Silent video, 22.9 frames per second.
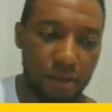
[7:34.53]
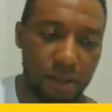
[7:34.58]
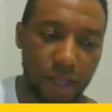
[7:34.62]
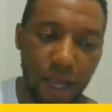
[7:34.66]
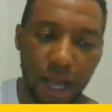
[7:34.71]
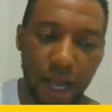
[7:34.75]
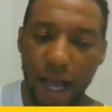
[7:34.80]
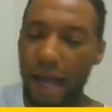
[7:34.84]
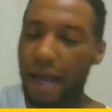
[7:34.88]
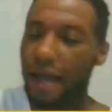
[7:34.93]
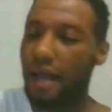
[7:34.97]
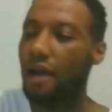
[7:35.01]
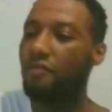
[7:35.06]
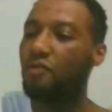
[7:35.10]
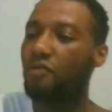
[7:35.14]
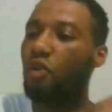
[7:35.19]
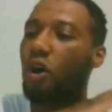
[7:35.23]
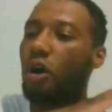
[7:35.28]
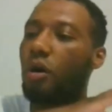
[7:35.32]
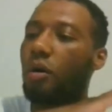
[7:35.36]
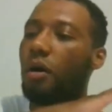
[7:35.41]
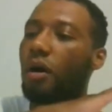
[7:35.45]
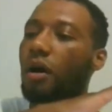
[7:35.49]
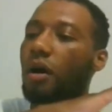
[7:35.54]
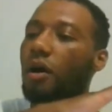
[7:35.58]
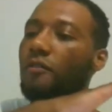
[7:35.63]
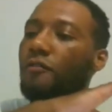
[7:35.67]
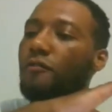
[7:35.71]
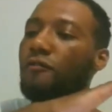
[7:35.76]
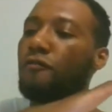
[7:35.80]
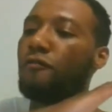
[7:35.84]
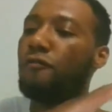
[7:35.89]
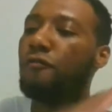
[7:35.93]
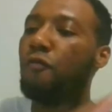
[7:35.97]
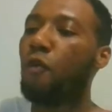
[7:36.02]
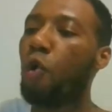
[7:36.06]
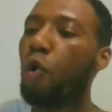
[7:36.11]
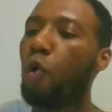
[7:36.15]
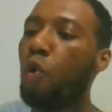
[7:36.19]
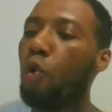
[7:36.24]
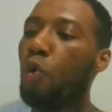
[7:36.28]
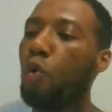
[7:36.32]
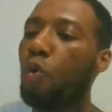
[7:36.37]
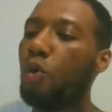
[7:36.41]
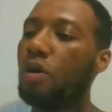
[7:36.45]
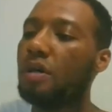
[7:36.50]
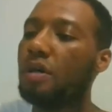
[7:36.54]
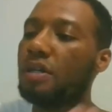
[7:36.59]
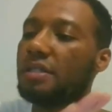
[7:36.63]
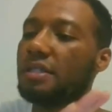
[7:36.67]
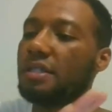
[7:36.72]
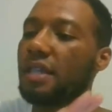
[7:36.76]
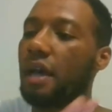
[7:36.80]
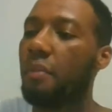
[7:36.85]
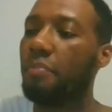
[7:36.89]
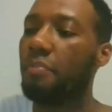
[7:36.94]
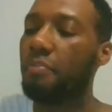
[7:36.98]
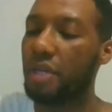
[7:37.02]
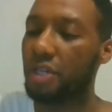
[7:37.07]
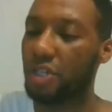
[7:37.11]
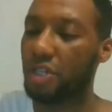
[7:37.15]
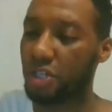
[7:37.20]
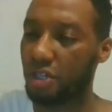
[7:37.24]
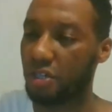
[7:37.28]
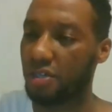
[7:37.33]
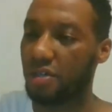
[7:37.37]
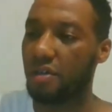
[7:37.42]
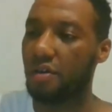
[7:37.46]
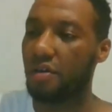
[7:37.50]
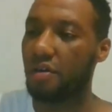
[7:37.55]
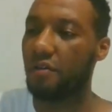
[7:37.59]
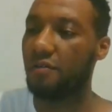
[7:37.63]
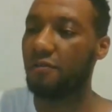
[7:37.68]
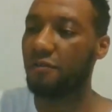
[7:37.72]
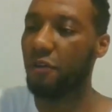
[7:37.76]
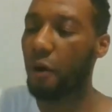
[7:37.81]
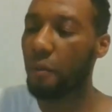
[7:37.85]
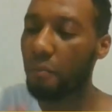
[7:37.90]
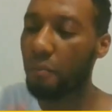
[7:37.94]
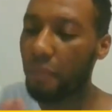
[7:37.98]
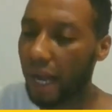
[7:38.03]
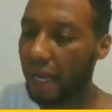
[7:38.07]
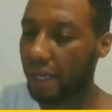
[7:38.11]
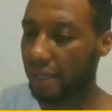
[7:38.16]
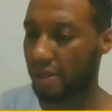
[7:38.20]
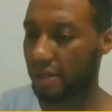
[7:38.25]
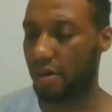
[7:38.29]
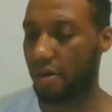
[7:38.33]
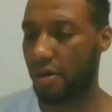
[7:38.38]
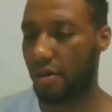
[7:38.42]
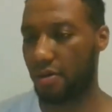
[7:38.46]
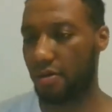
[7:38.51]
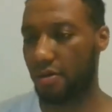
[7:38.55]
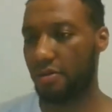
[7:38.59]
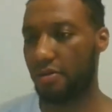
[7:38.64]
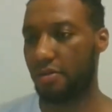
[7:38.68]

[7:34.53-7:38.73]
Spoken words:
I have got full submission from my girl.